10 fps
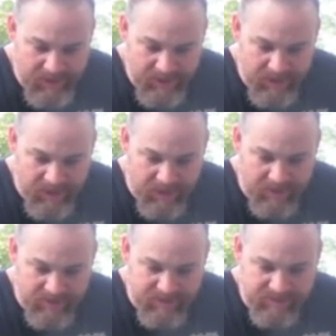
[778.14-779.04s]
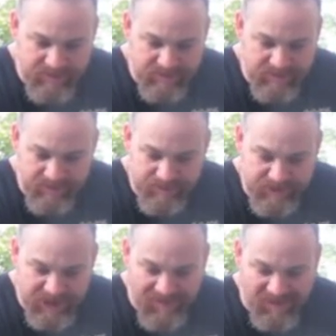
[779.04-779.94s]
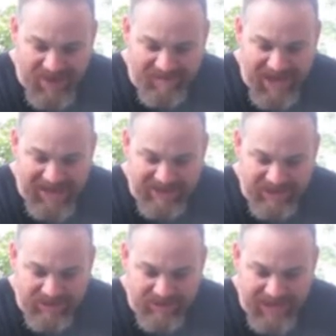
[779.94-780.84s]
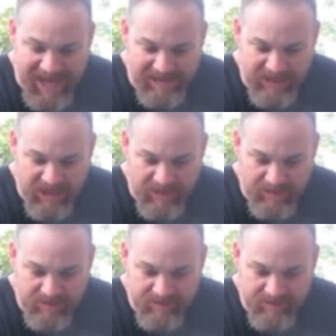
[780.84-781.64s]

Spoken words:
You know, say if you have gas heat and there's a gas line that,